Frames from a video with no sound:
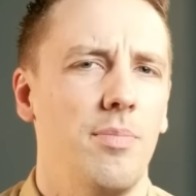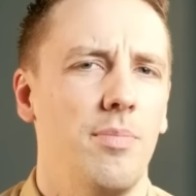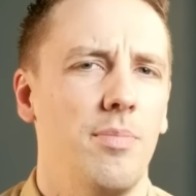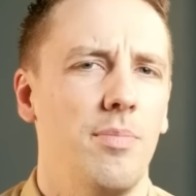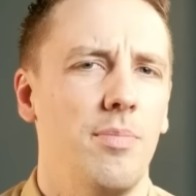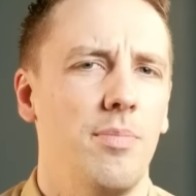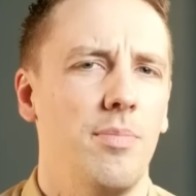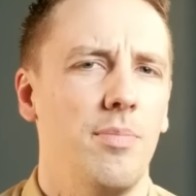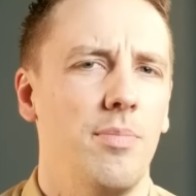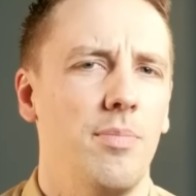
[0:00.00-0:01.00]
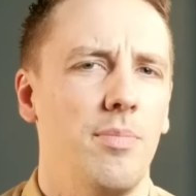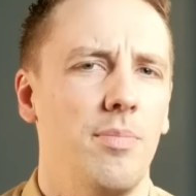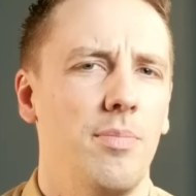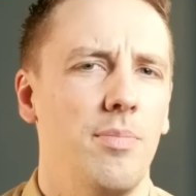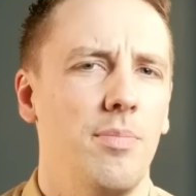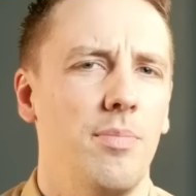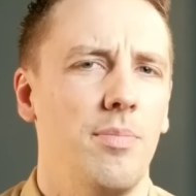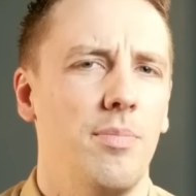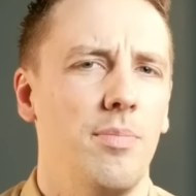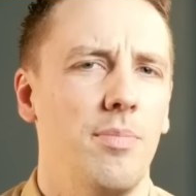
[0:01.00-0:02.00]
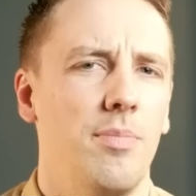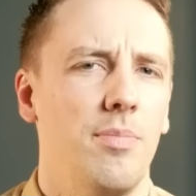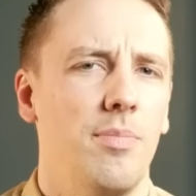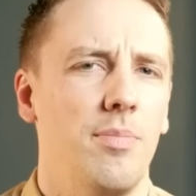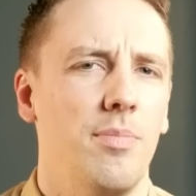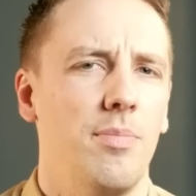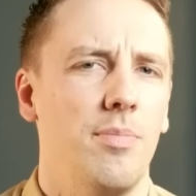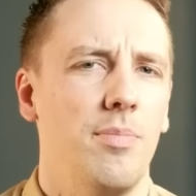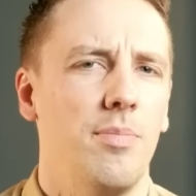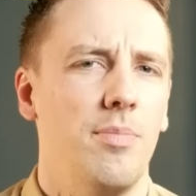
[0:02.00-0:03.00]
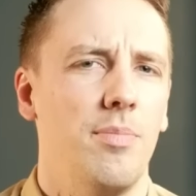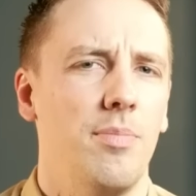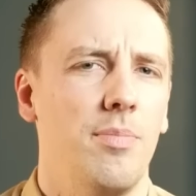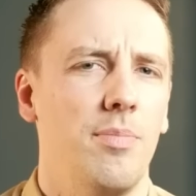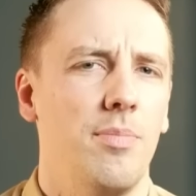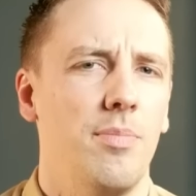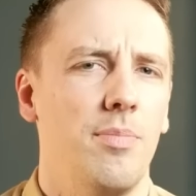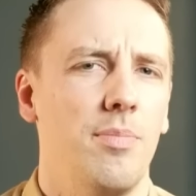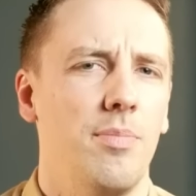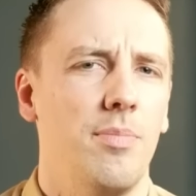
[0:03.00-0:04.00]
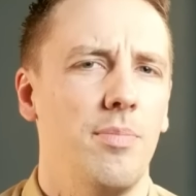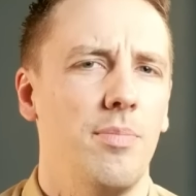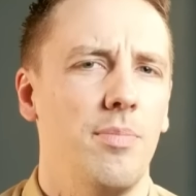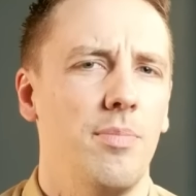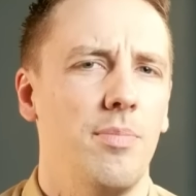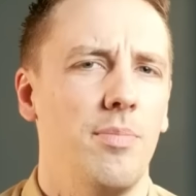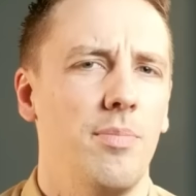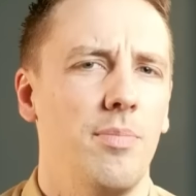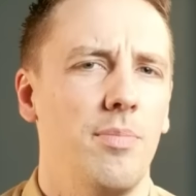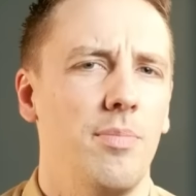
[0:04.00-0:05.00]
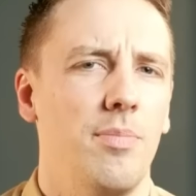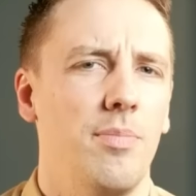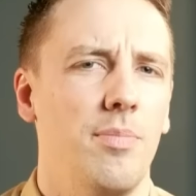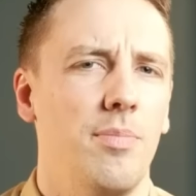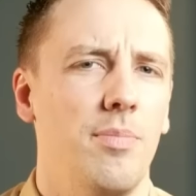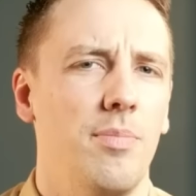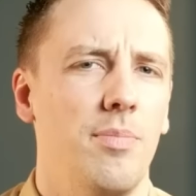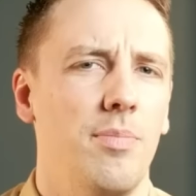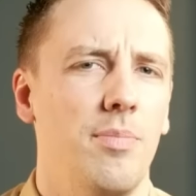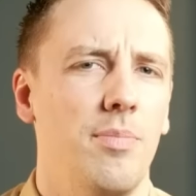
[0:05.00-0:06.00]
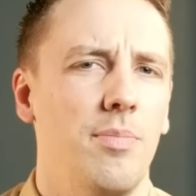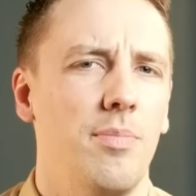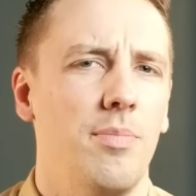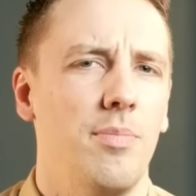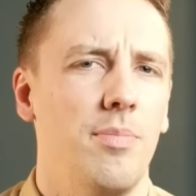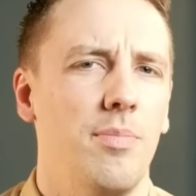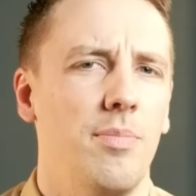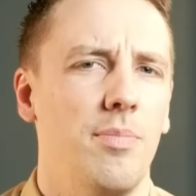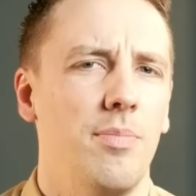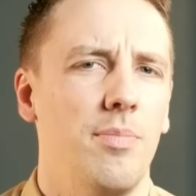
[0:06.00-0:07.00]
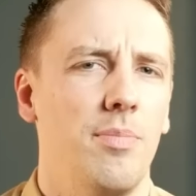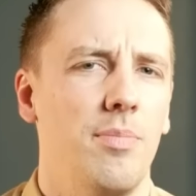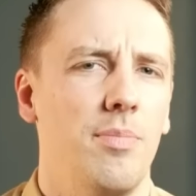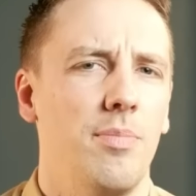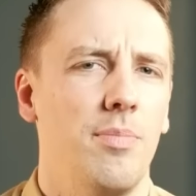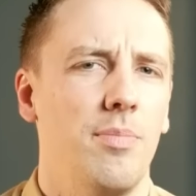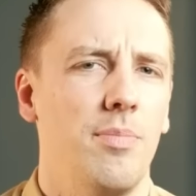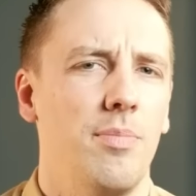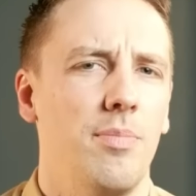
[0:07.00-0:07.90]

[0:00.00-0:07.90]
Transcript: This person isn't speaking.